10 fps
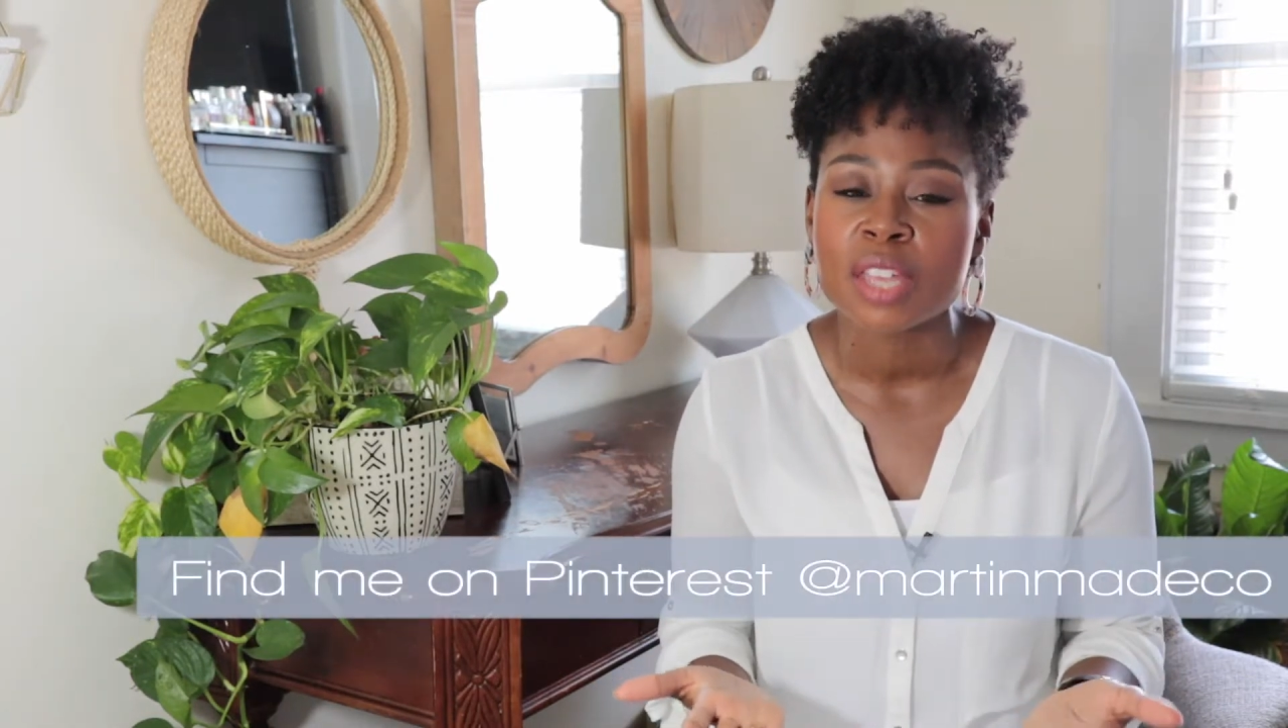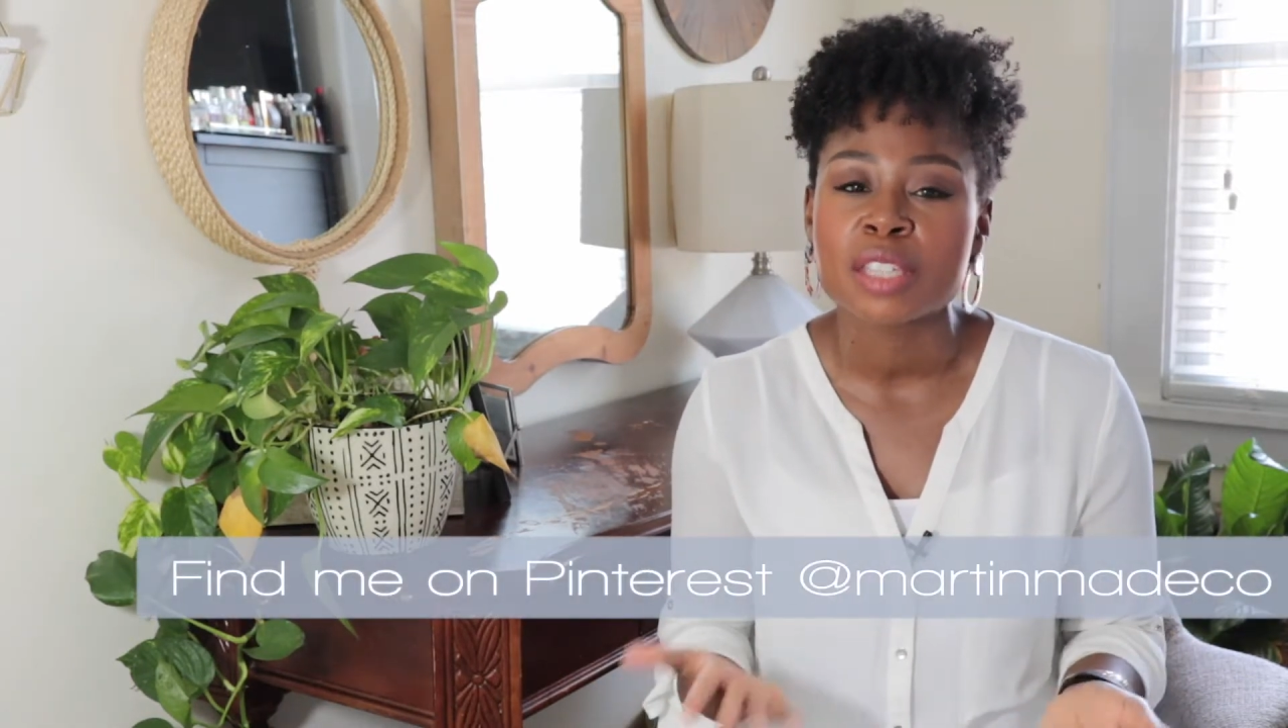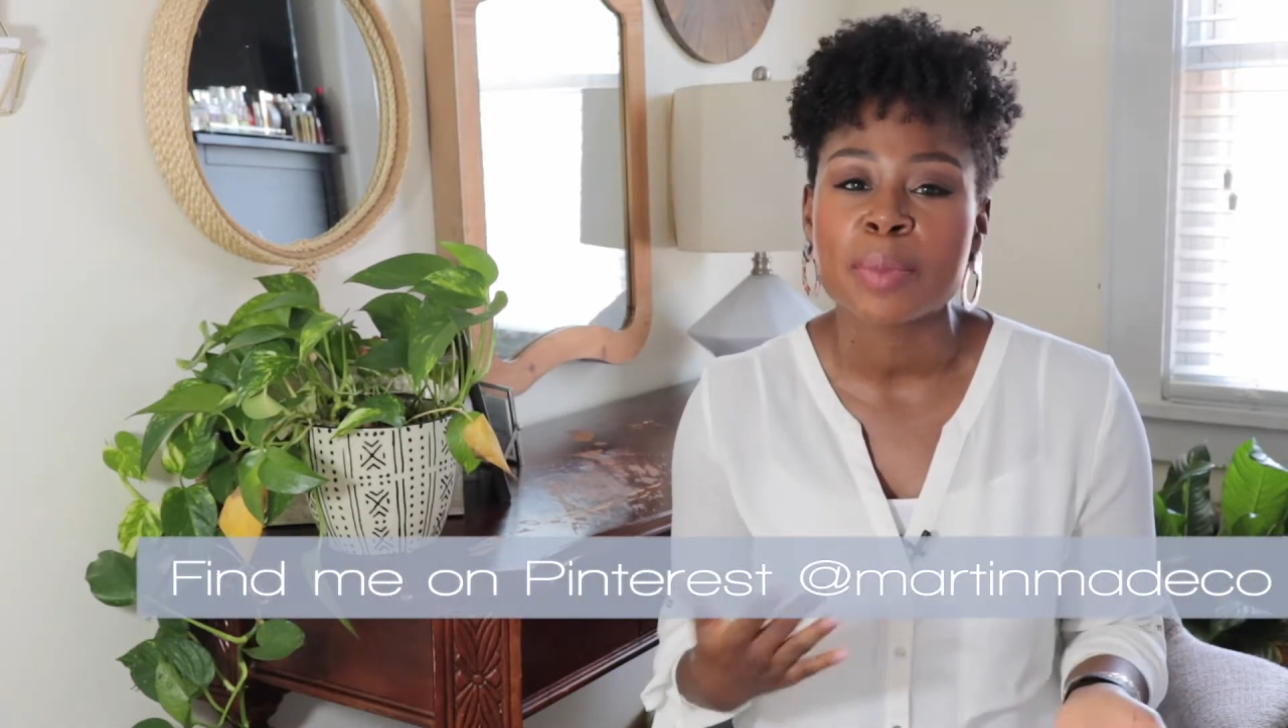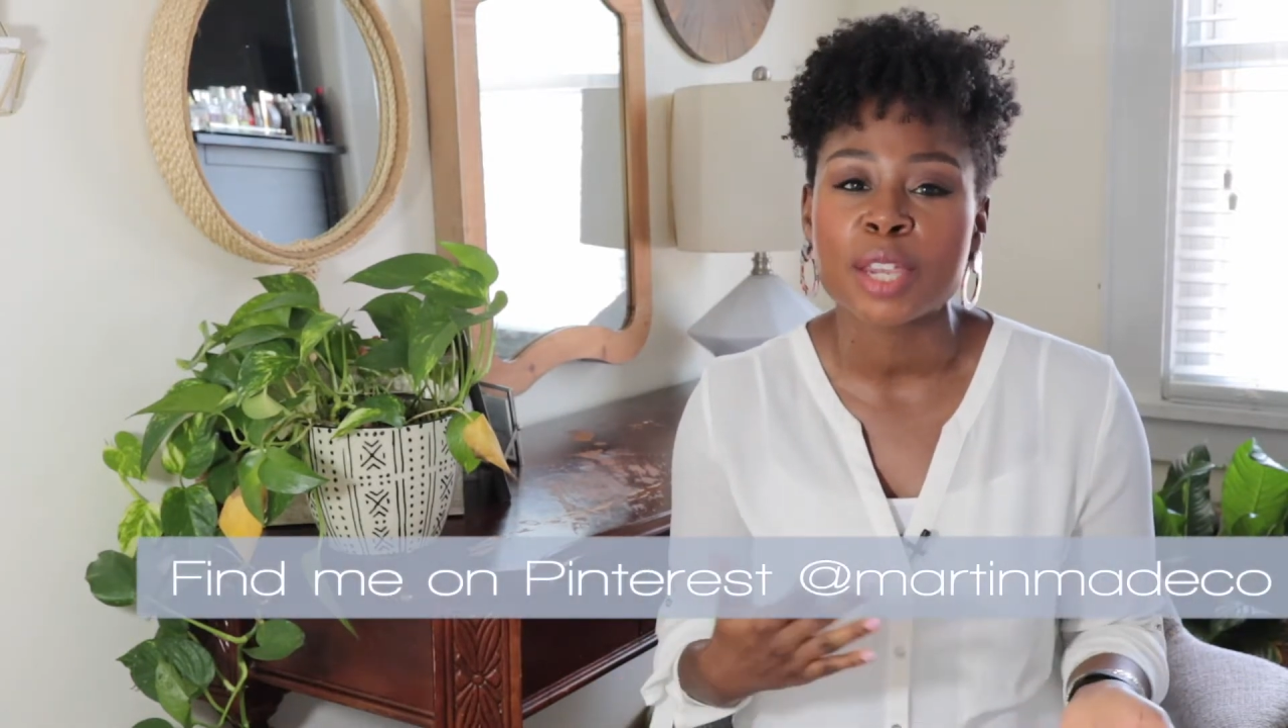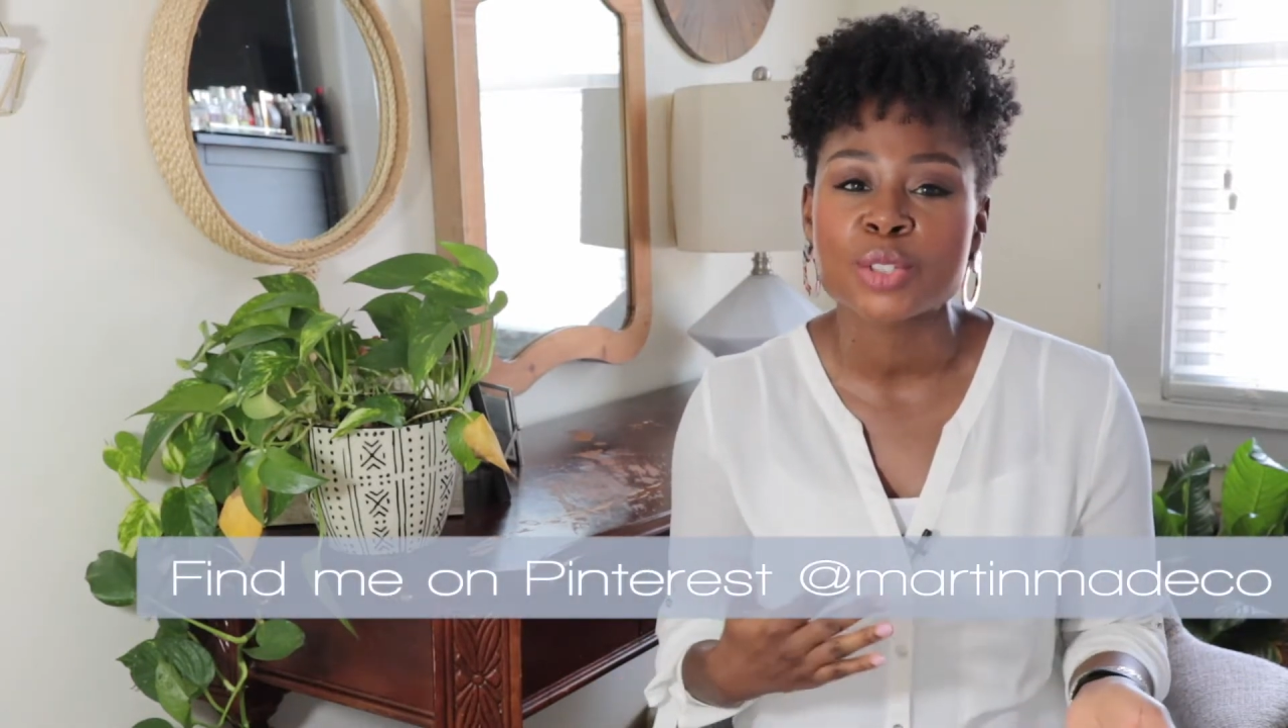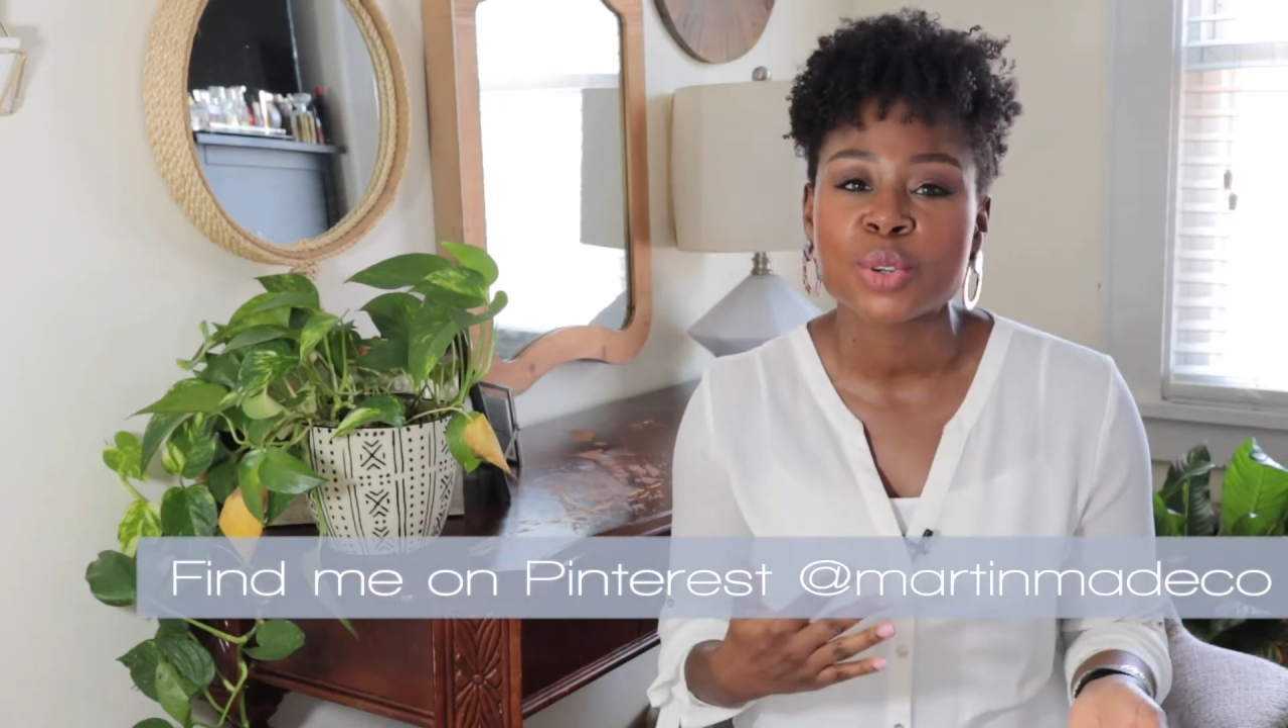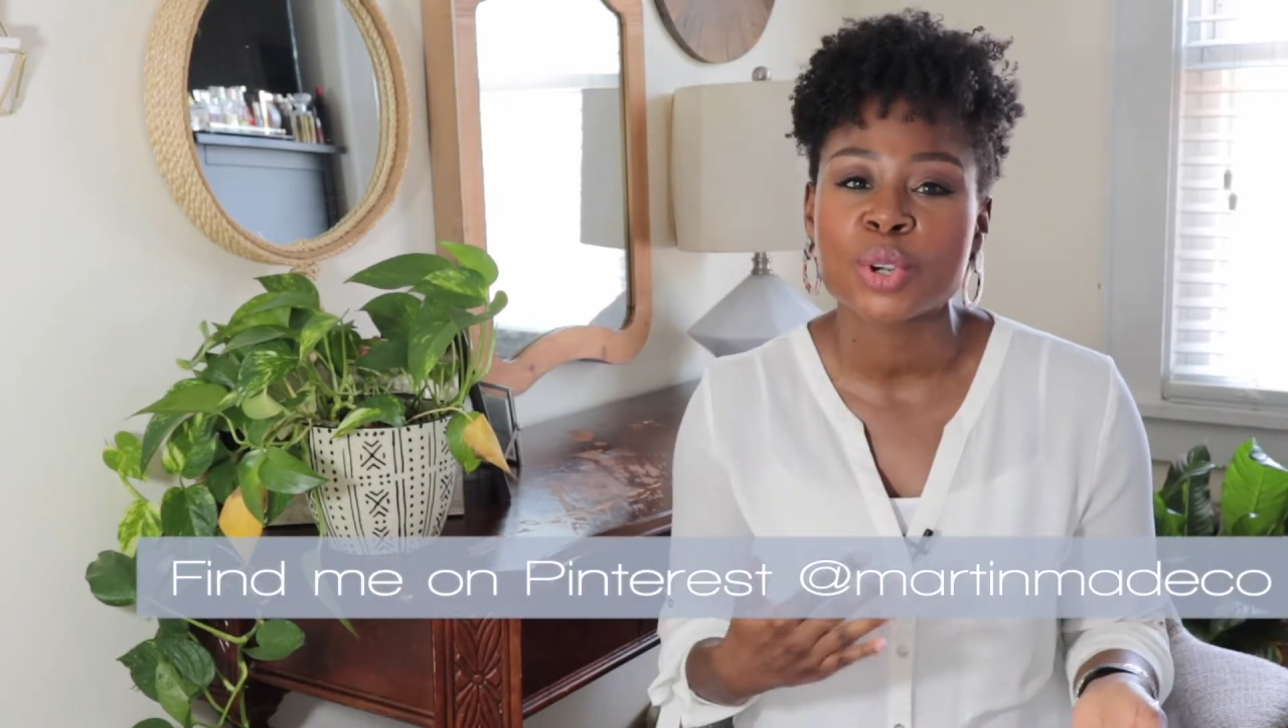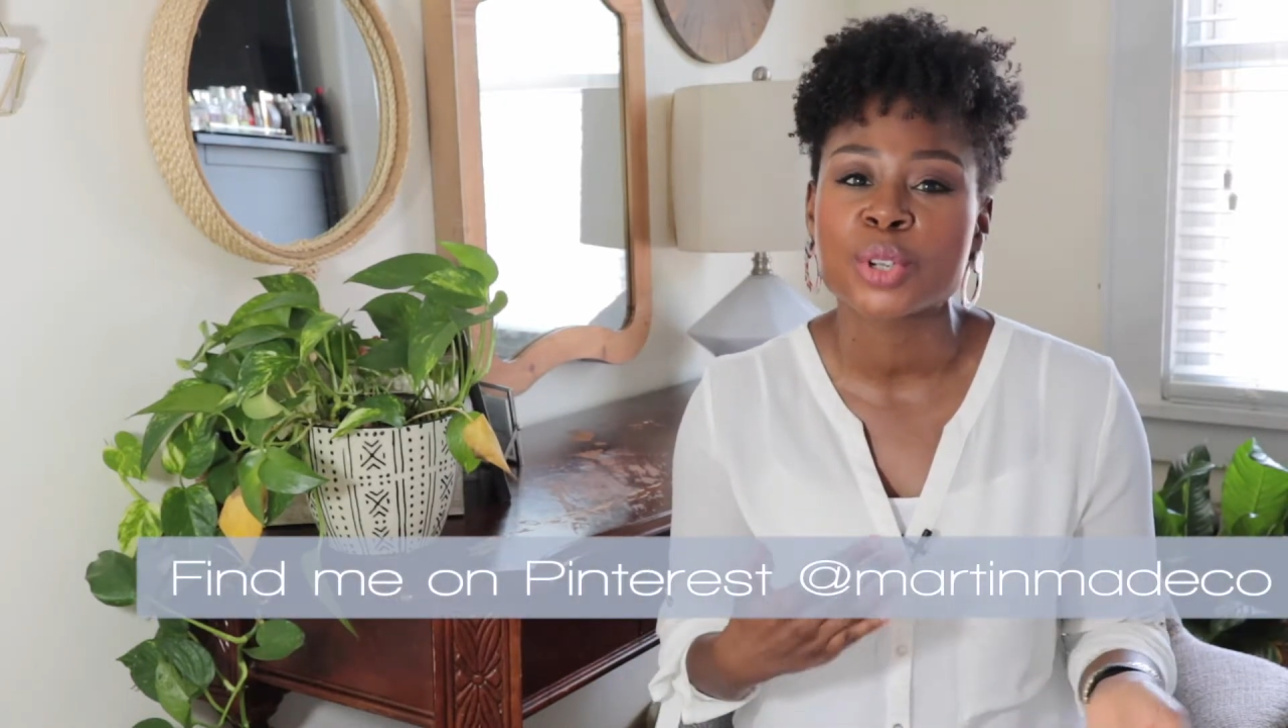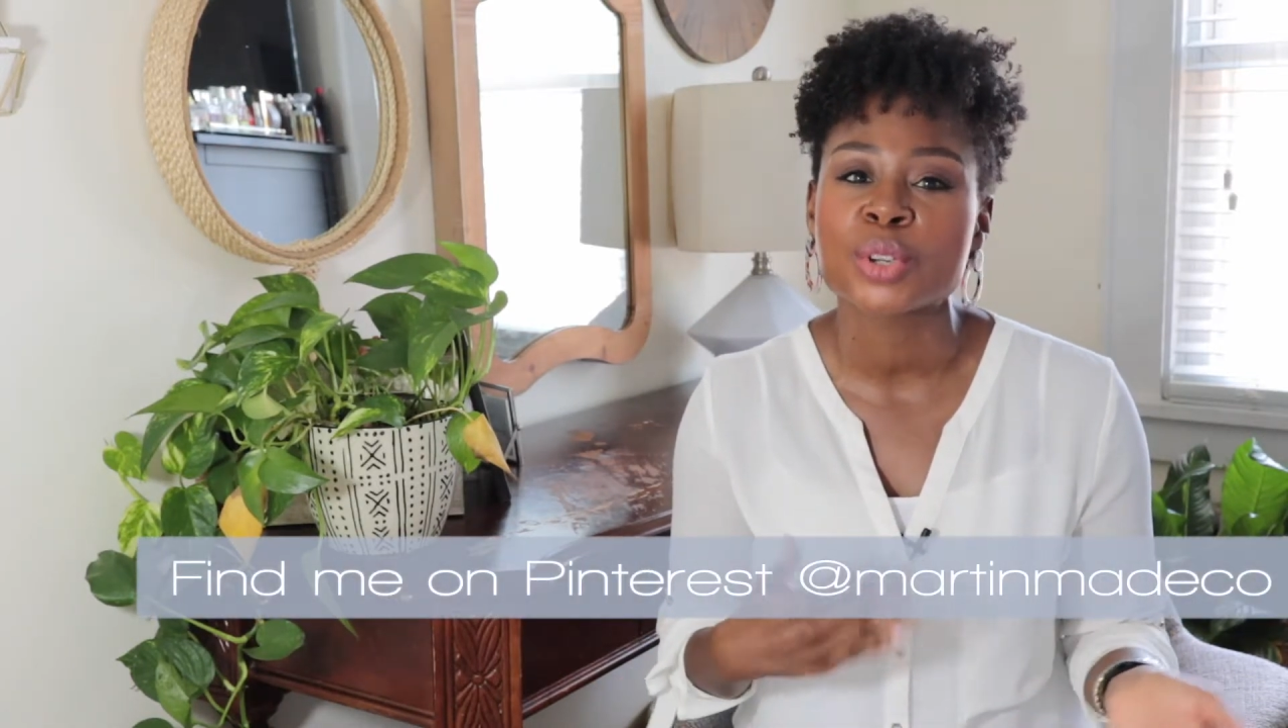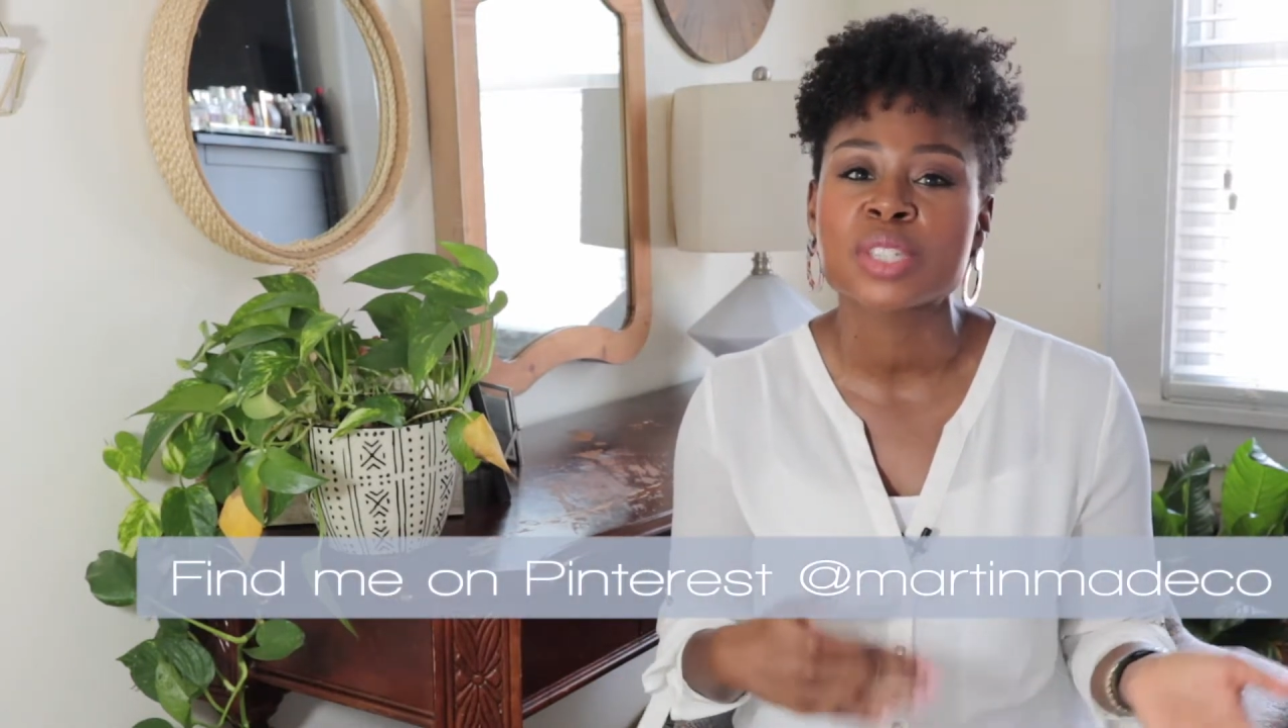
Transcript: to make sure you're